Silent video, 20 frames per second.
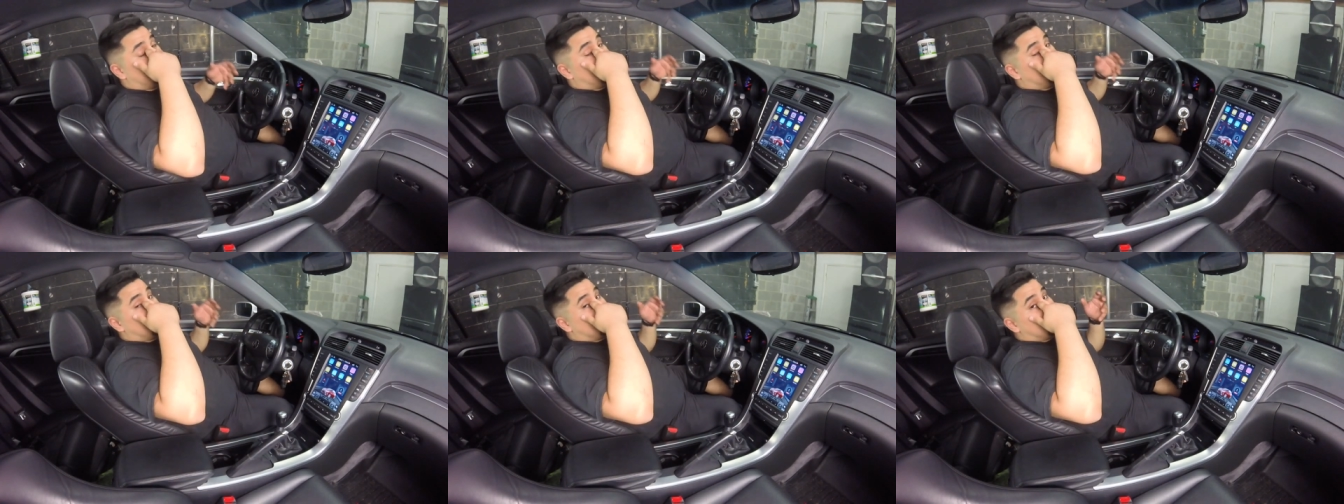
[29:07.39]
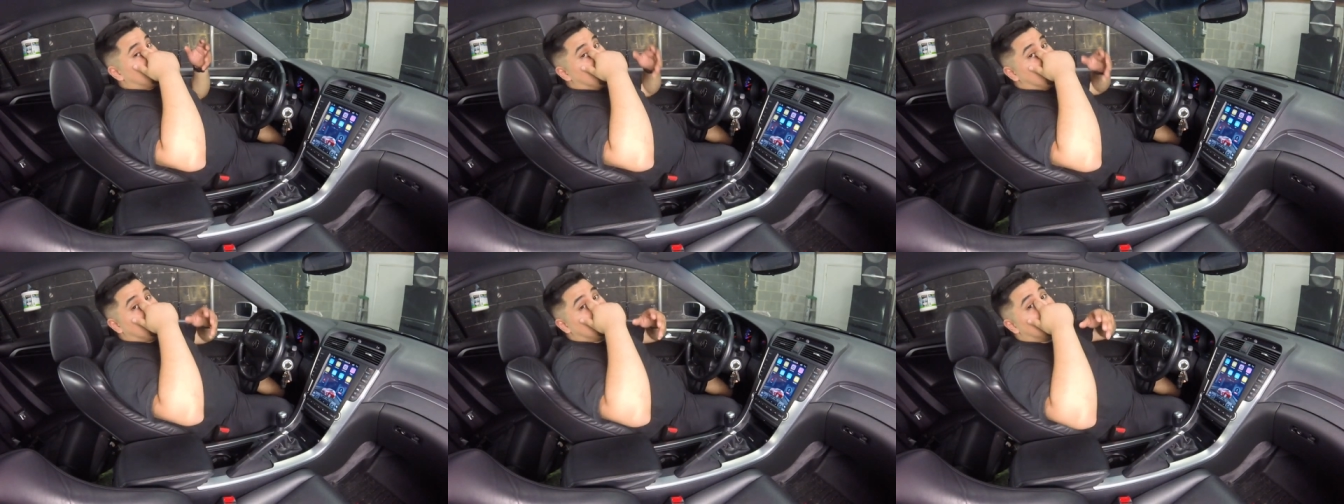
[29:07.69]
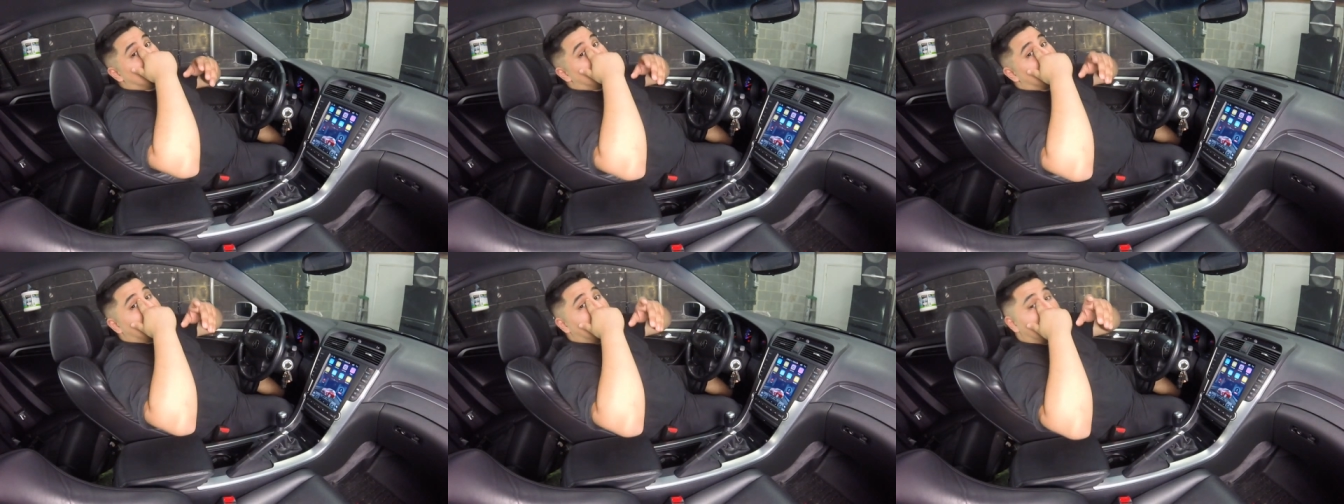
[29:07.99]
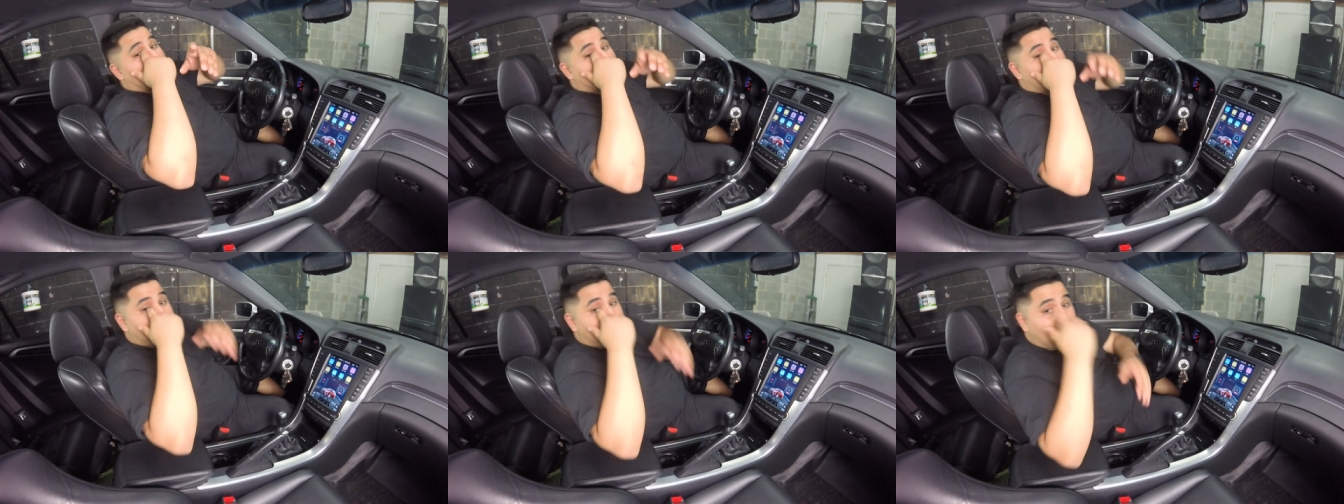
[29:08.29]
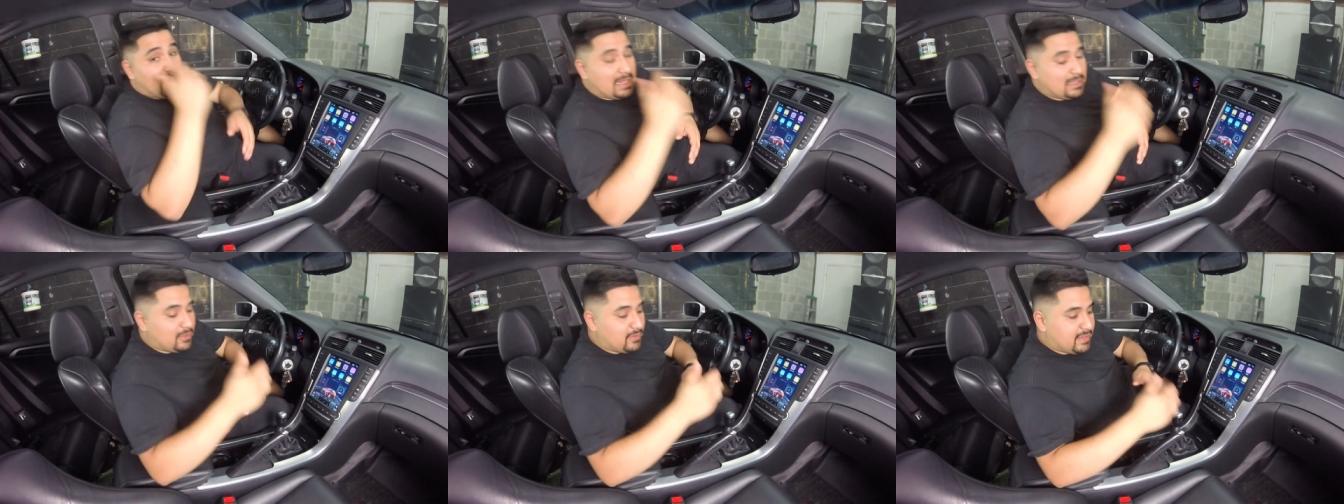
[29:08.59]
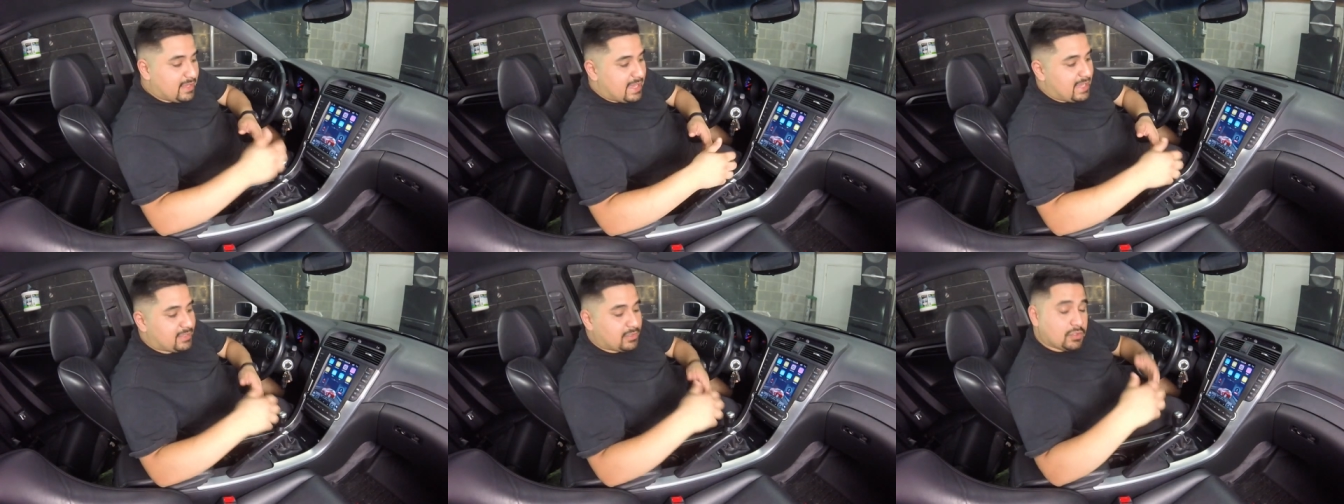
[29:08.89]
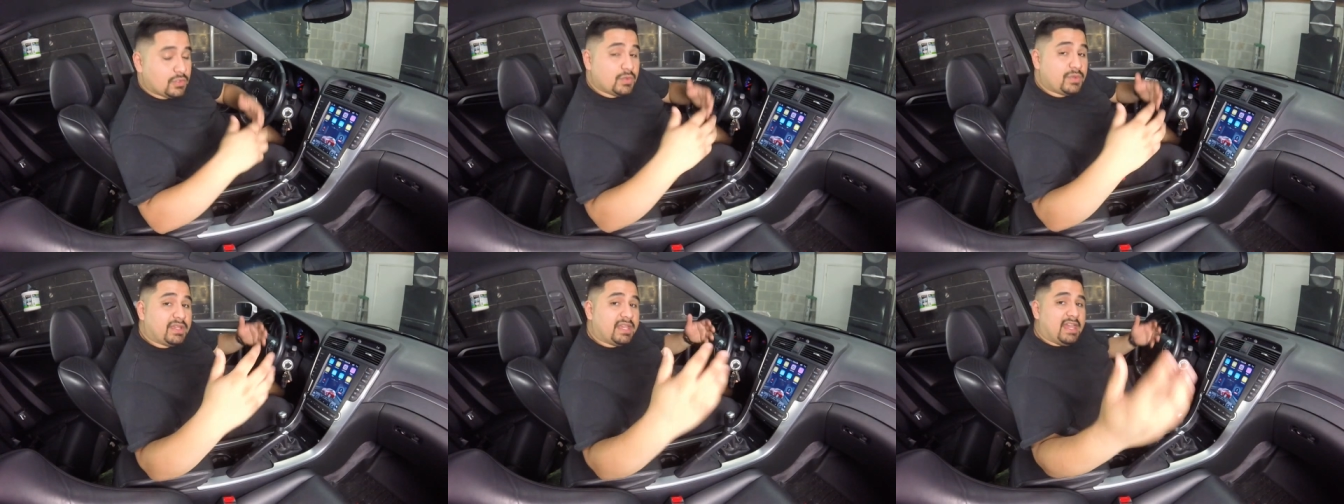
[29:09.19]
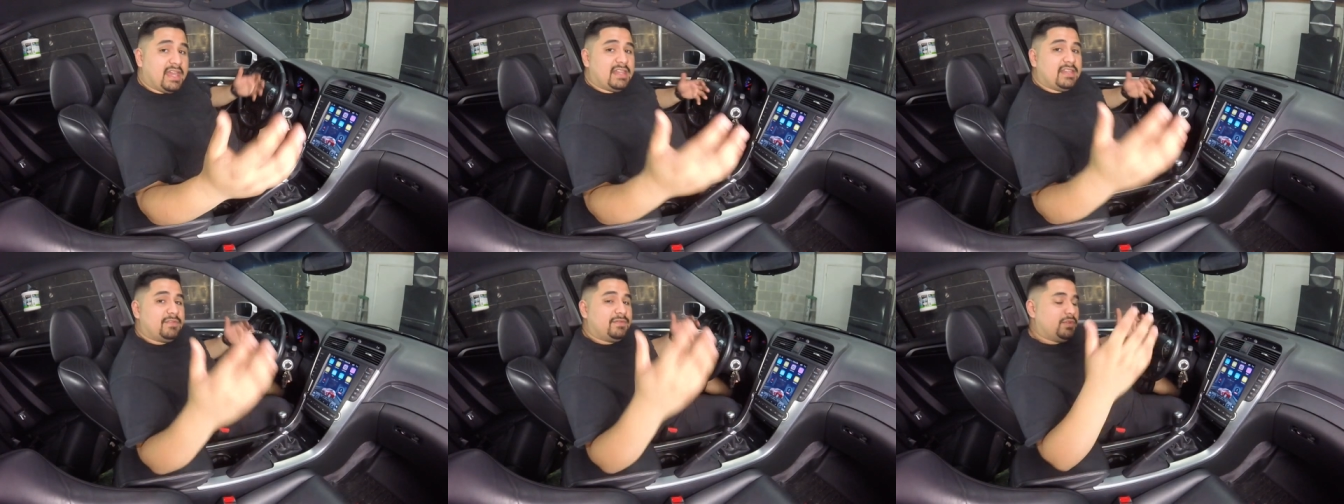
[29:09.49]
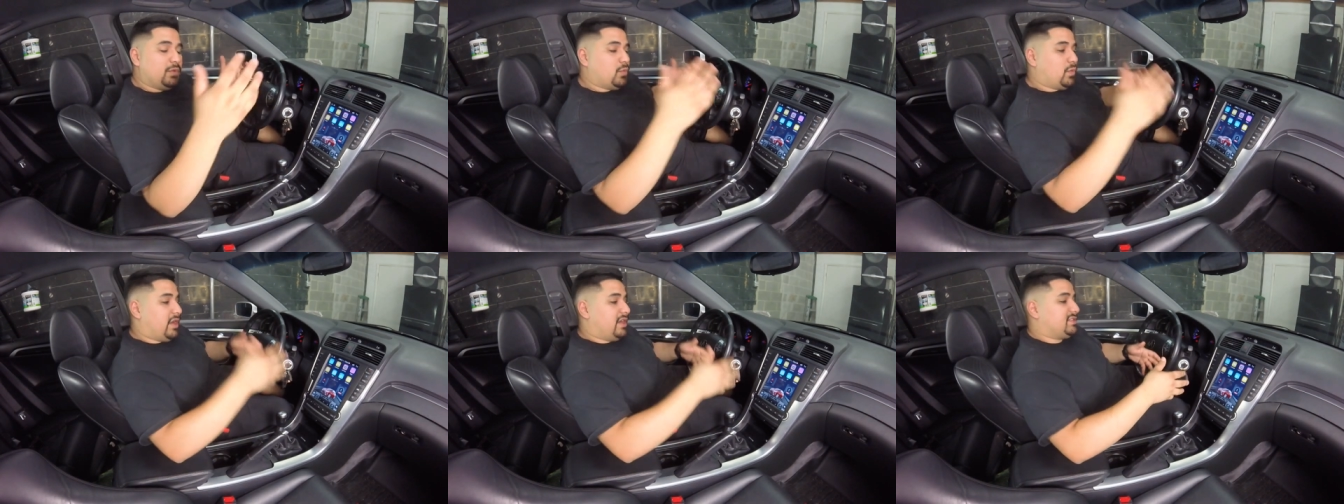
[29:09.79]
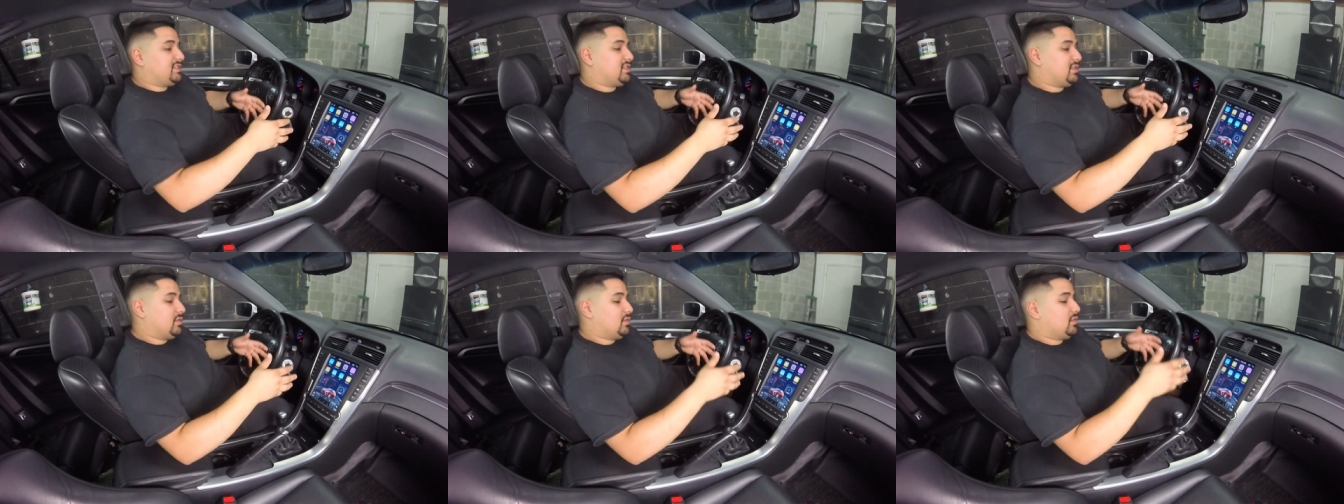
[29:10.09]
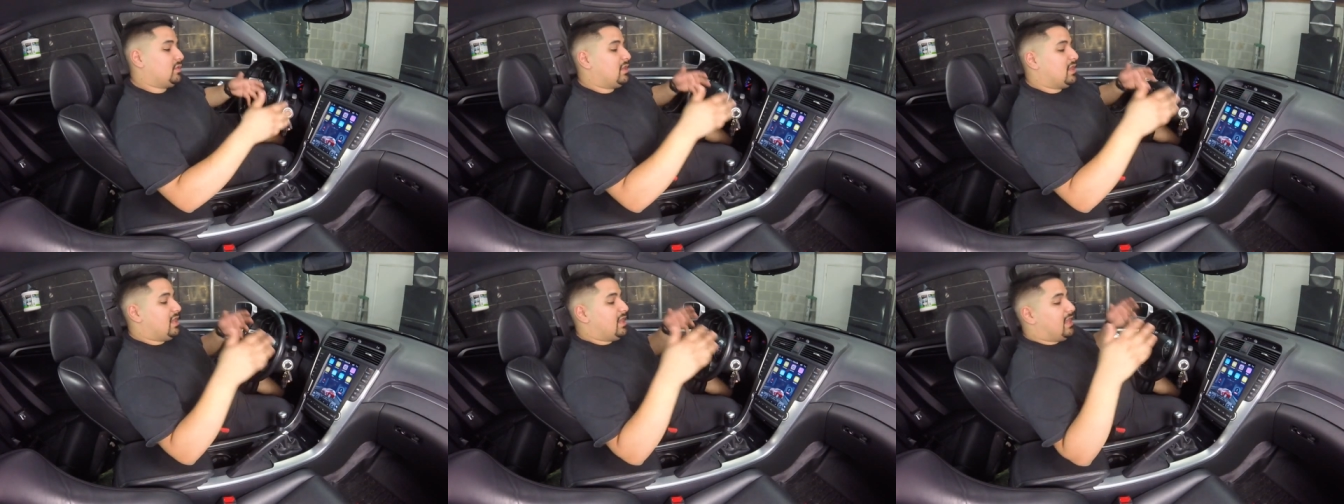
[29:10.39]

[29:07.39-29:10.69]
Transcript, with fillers: But again, I didn't follow that. You can if you want to.